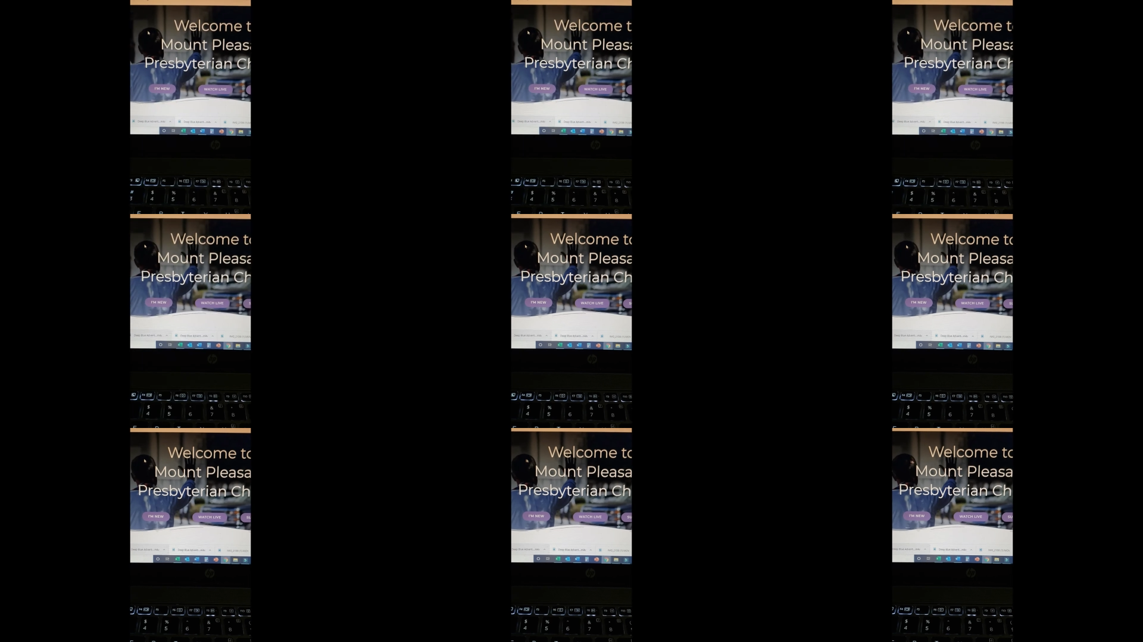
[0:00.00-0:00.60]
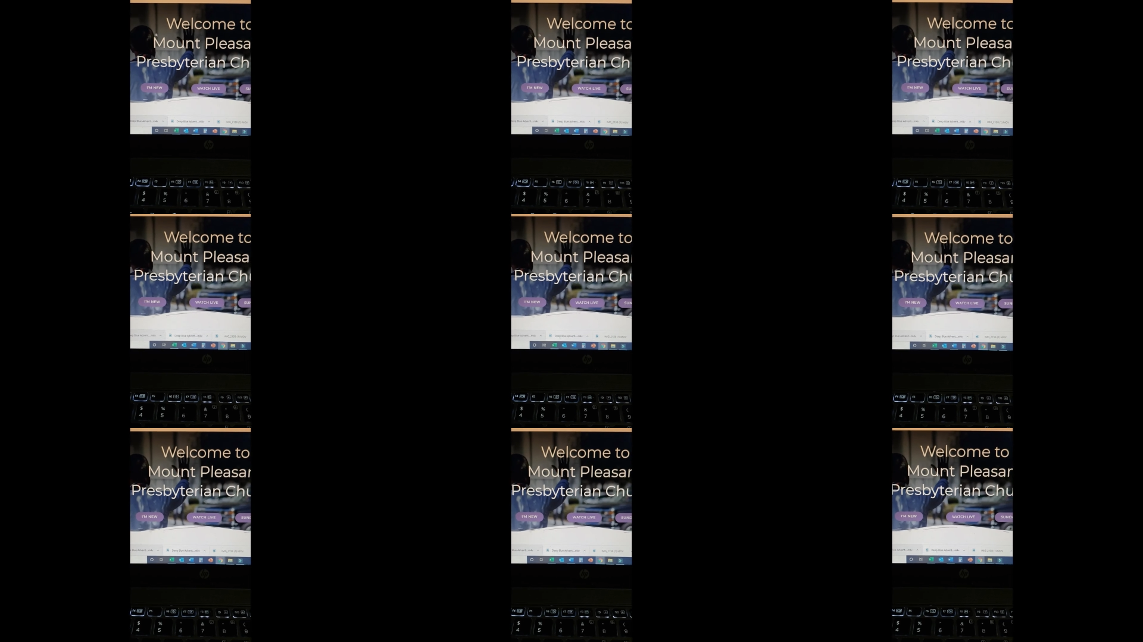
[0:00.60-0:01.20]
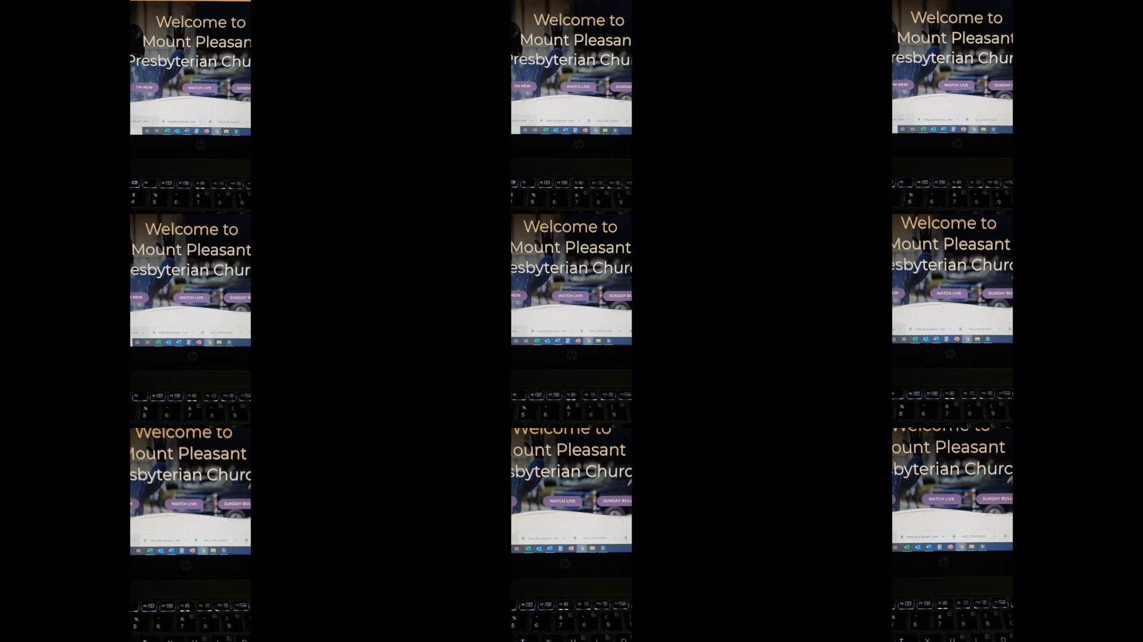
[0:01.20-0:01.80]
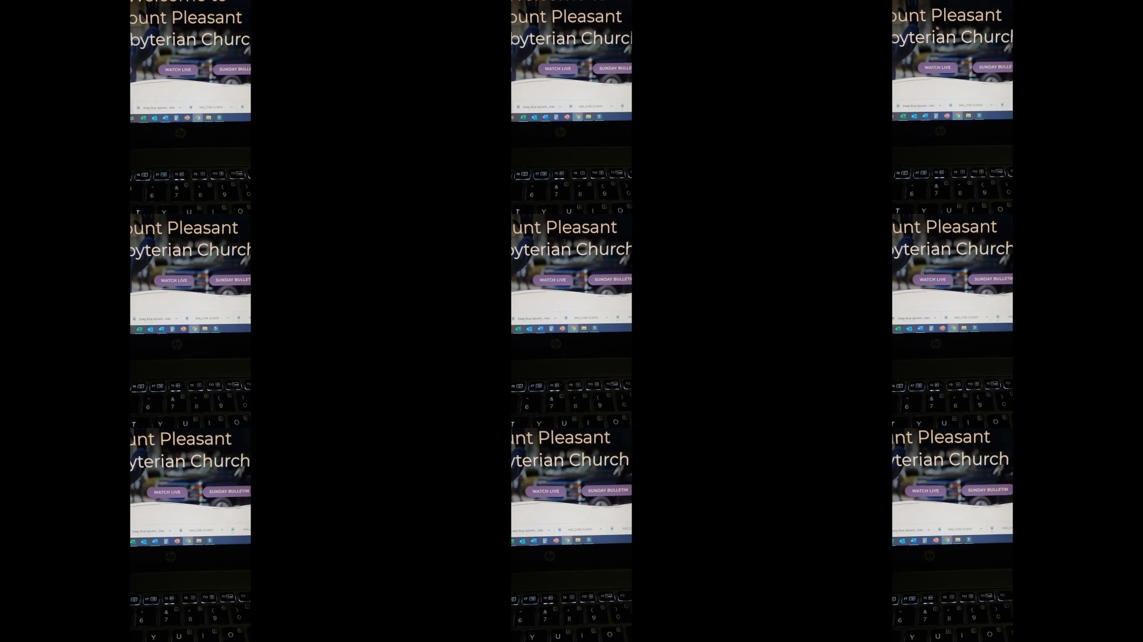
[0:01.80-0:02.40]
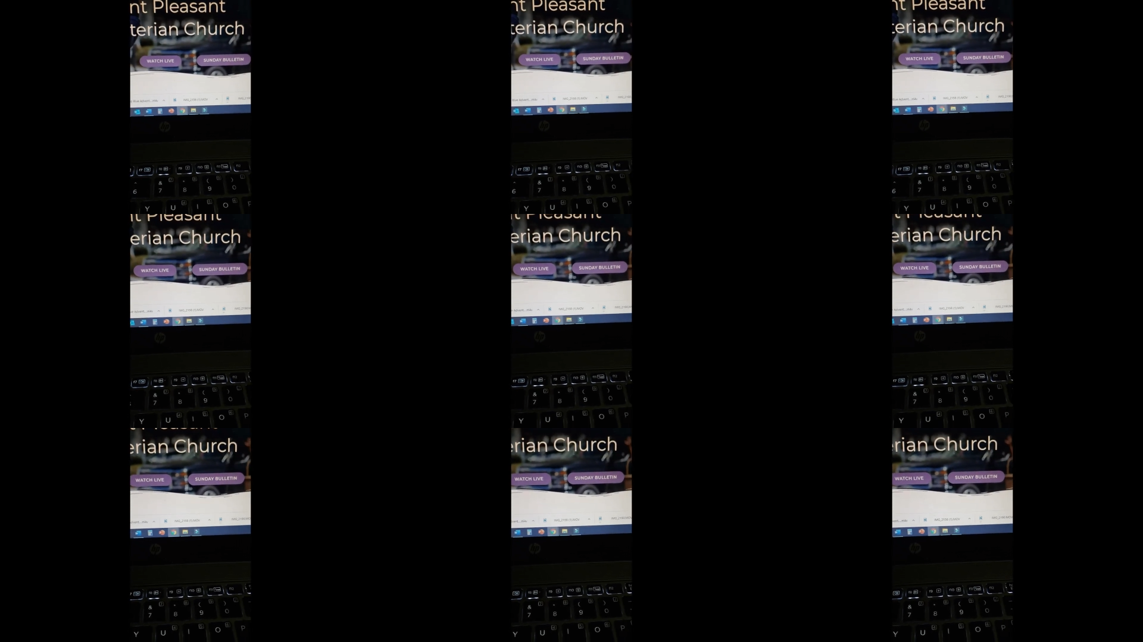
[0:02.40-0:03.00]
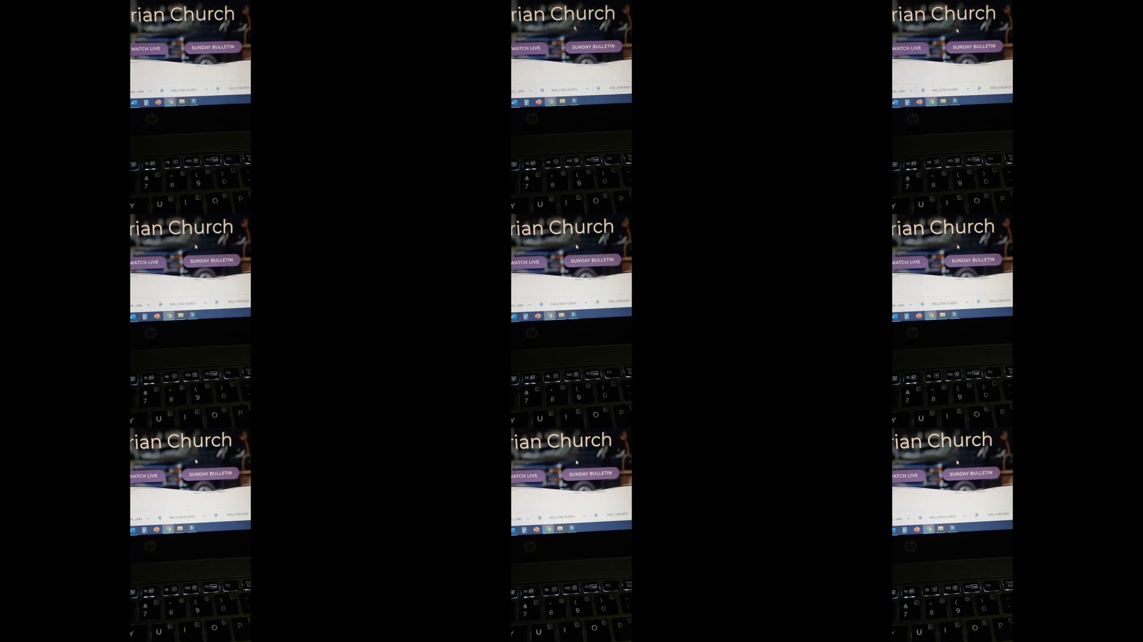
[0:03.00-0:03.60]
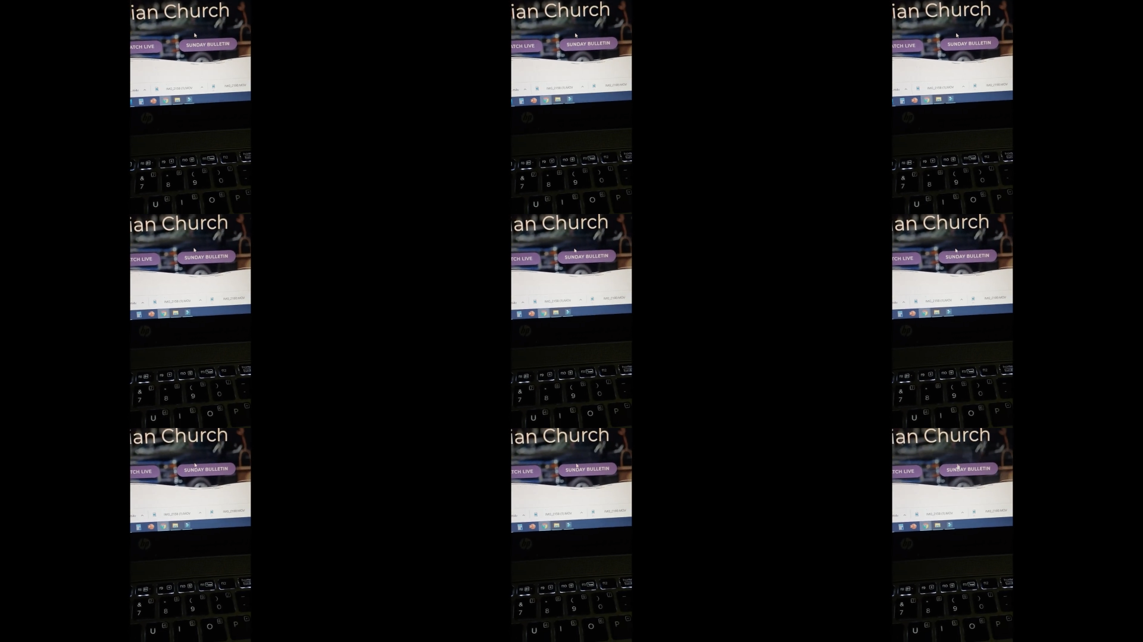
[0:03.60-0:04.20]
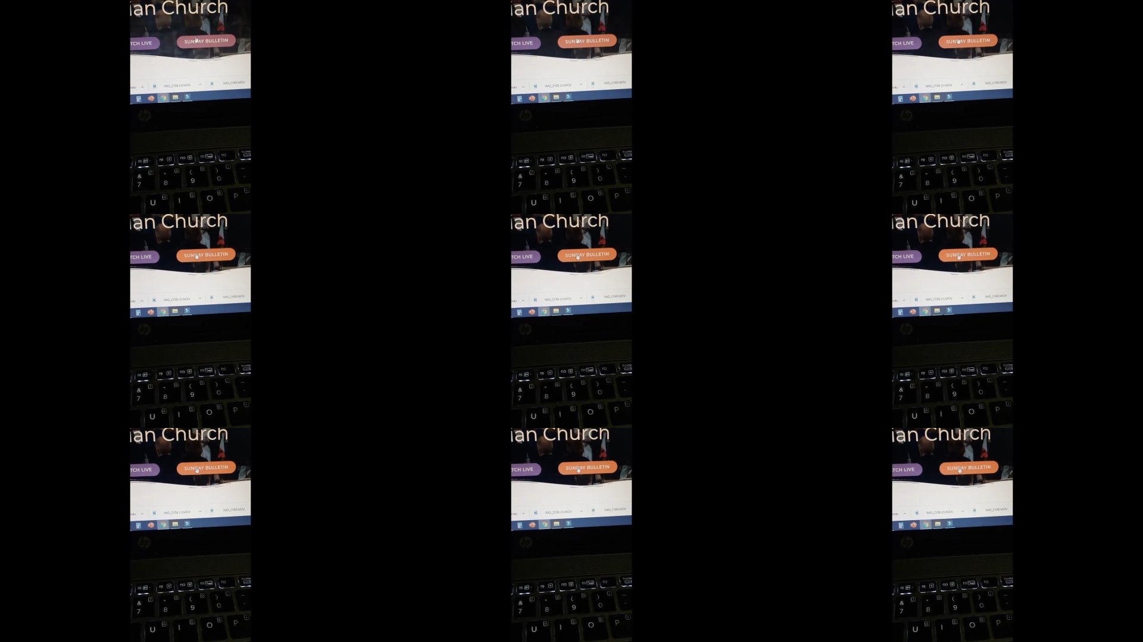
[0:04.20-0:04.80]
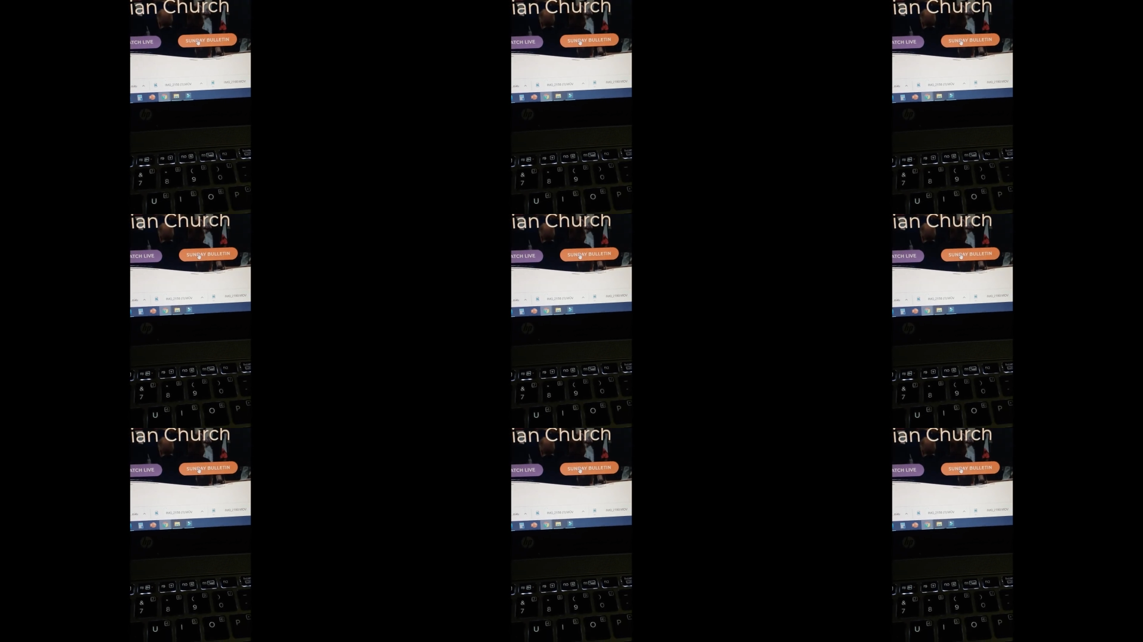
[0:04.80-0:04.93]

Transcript: Nobody's mouth can be seen.